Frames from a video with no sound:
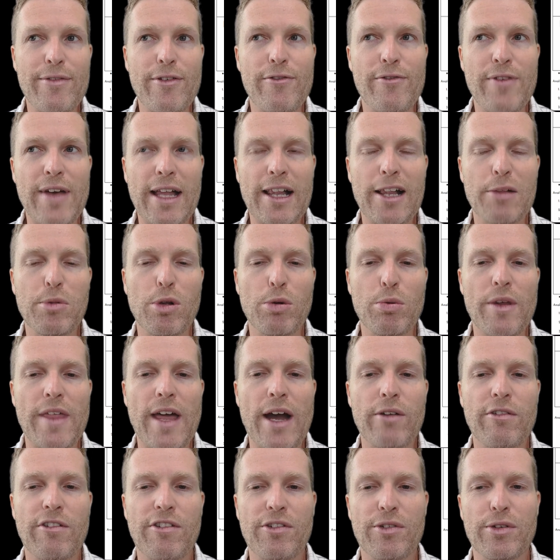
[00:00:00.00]
available
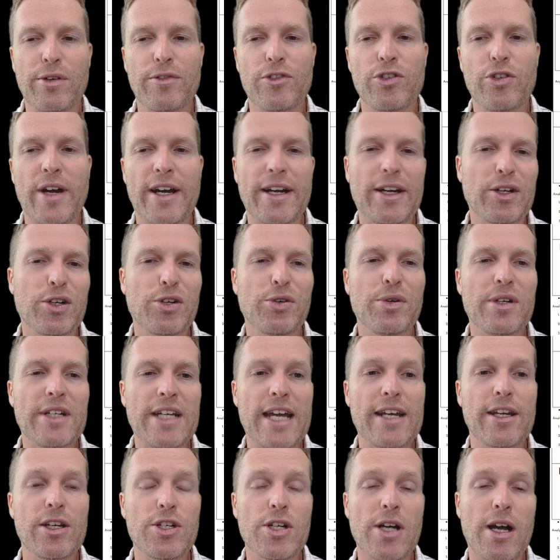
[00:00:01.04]
without sort of trying to
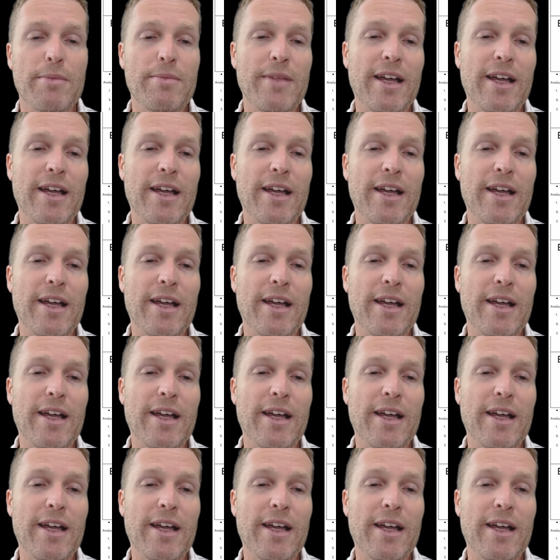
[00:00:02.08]
create a job.